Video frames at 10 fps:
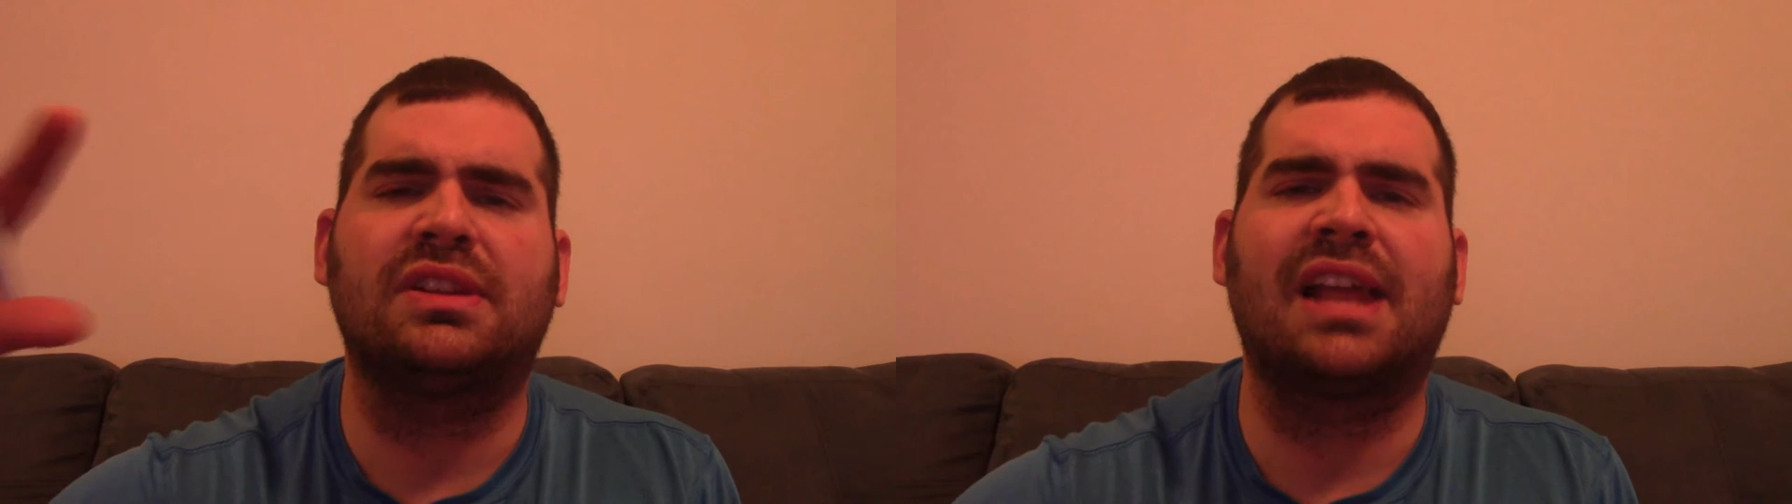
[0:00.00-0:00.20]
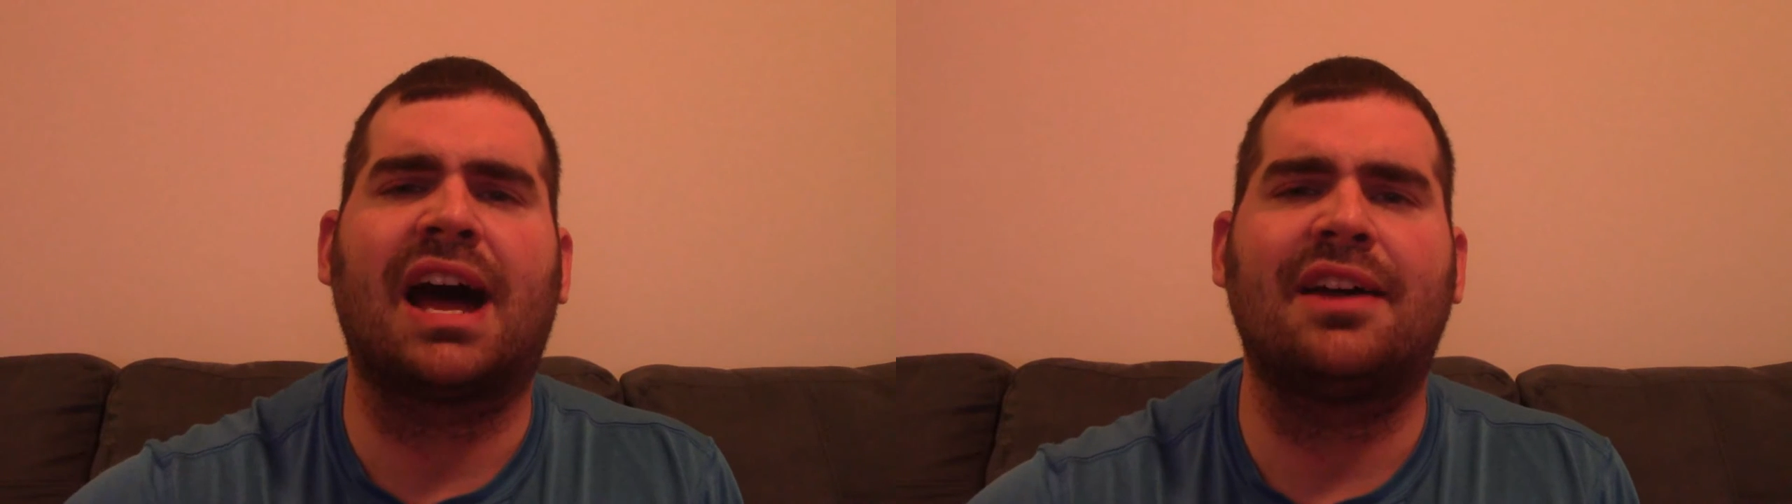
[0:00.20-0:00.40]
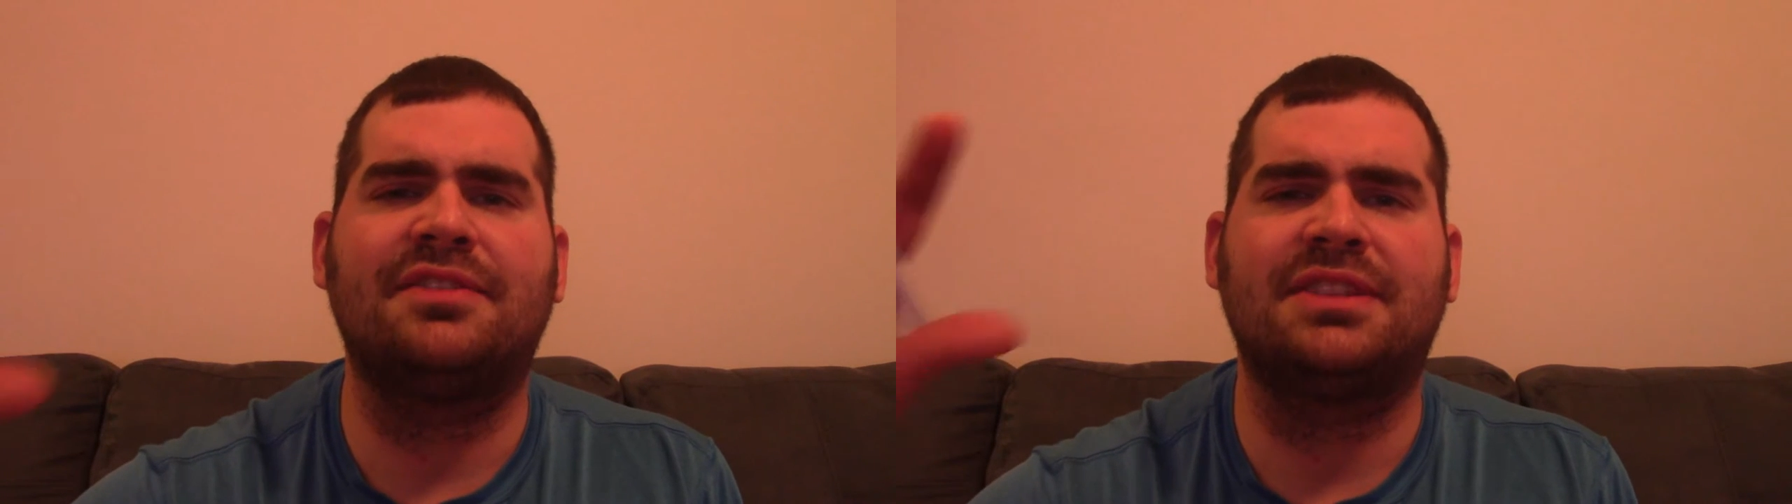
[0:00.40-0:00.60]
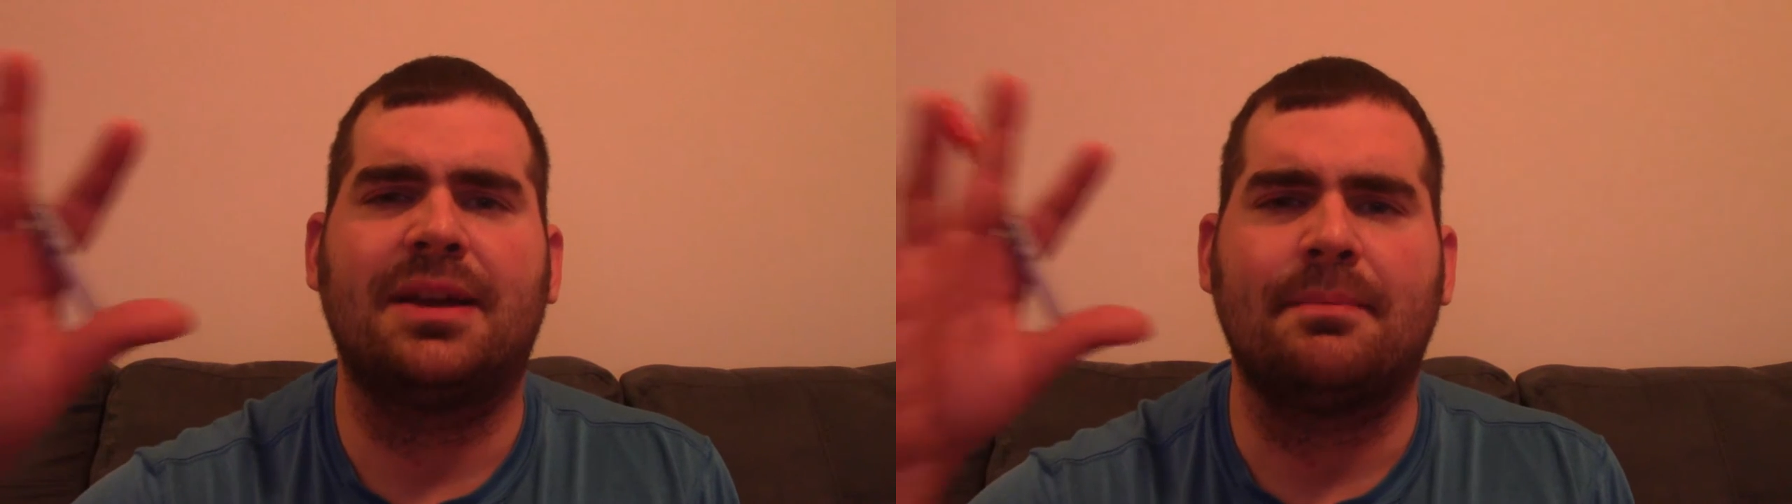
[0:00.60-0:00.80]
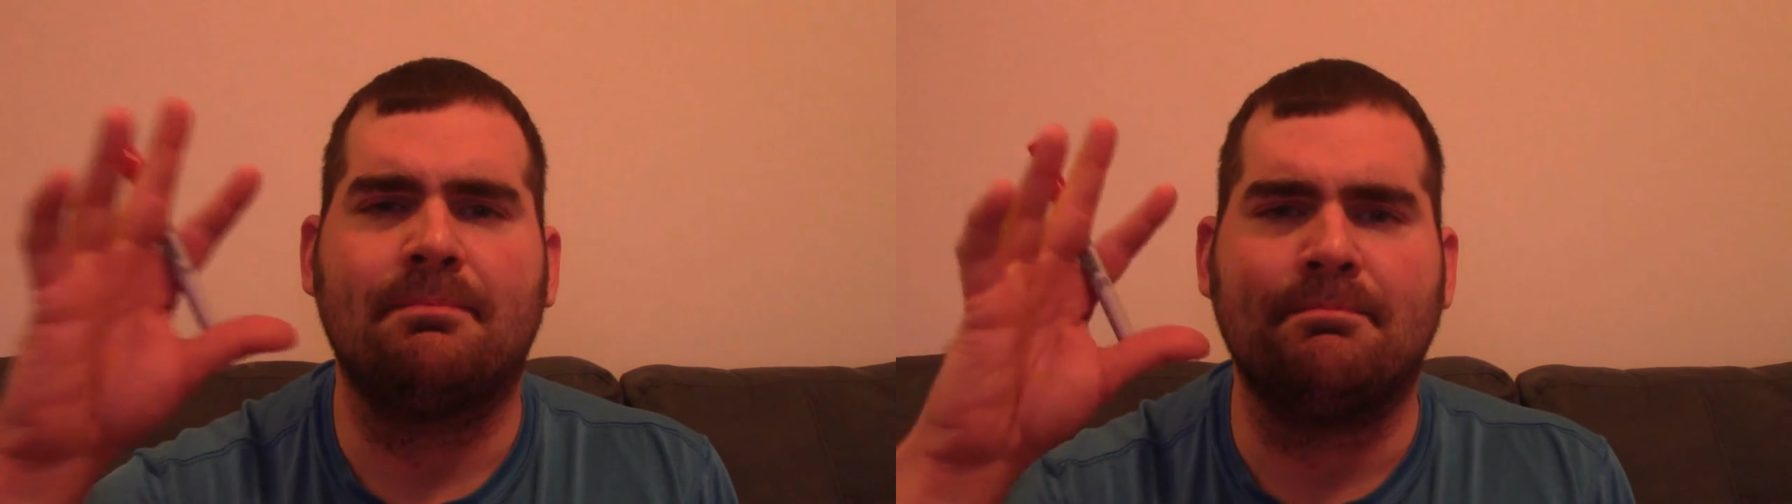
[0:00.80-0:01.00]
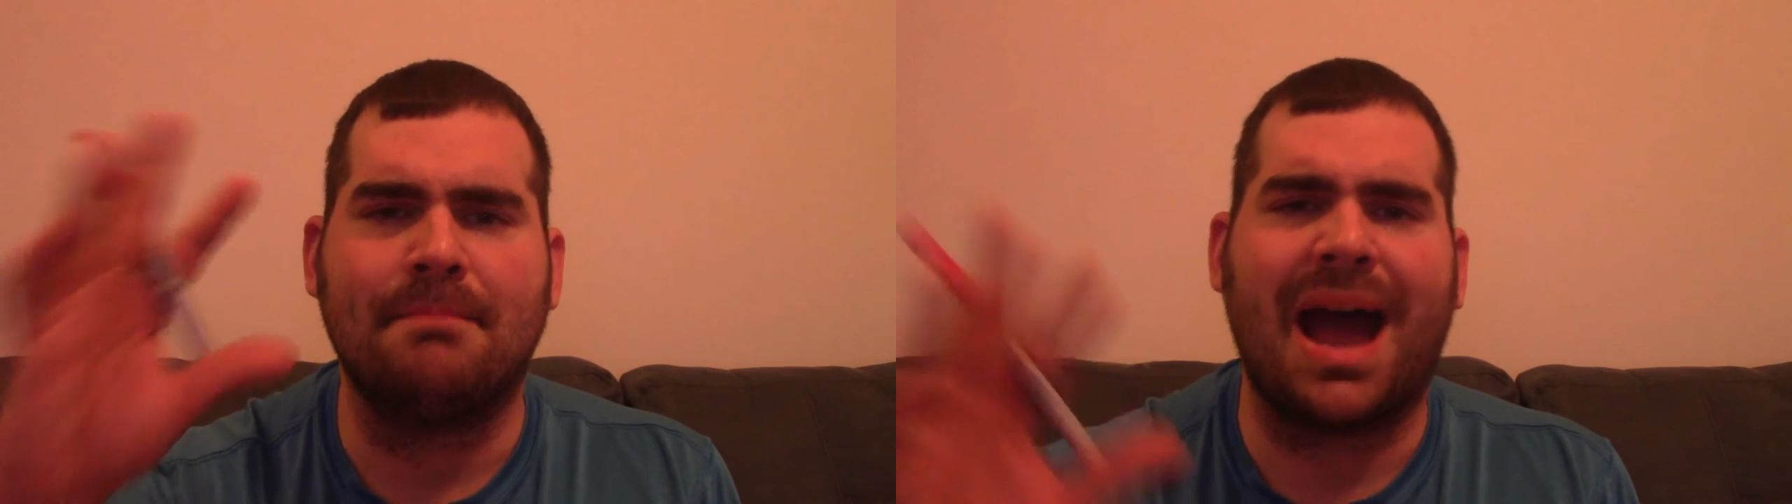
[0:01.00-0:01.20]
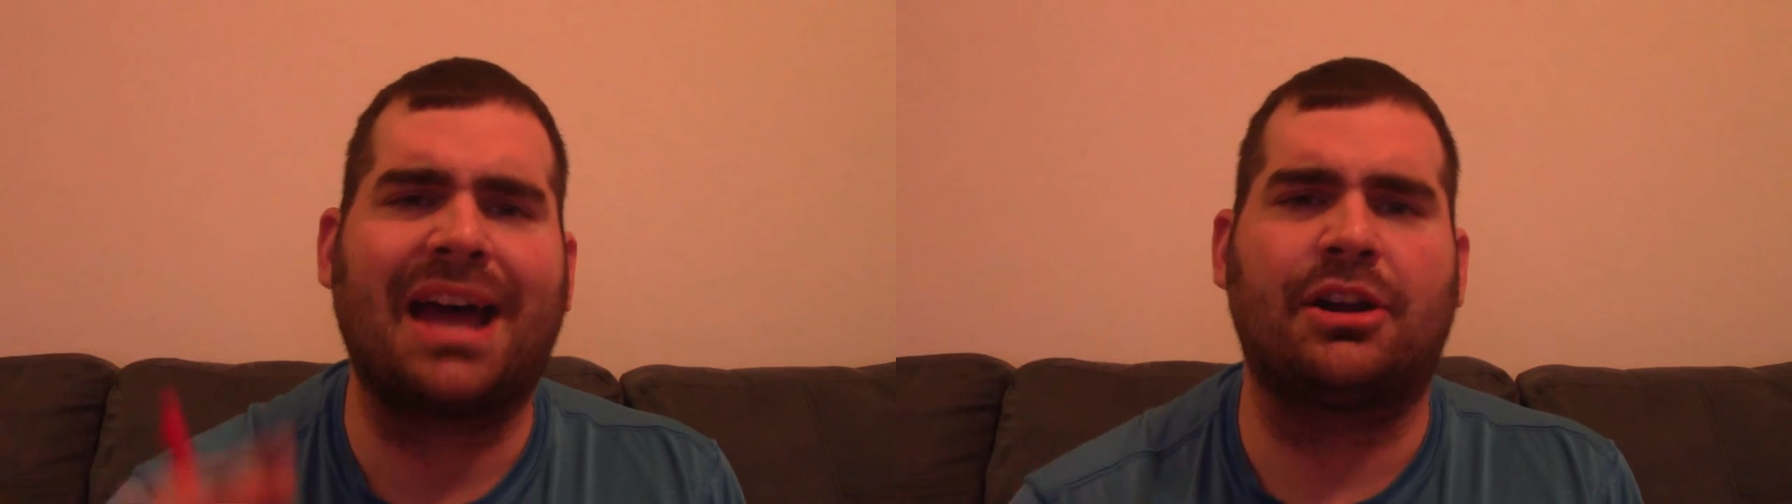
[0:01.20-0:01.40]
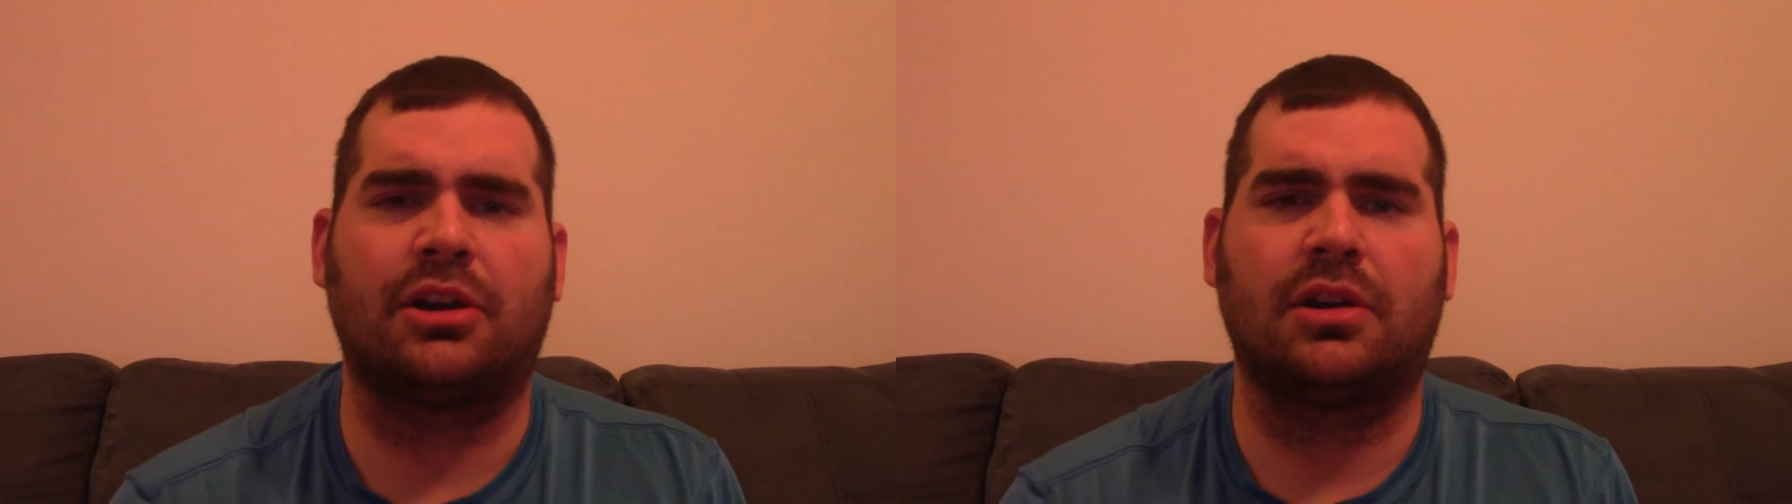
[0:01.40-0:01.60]
lives
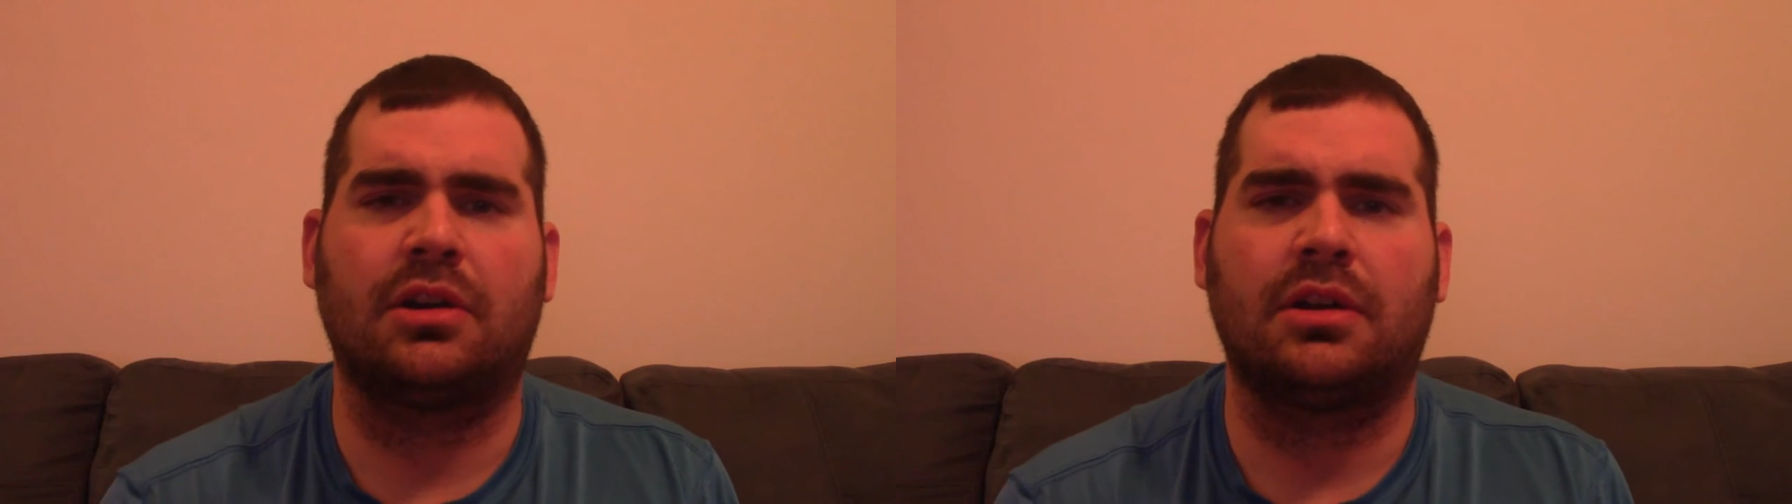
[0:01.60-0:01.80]
matter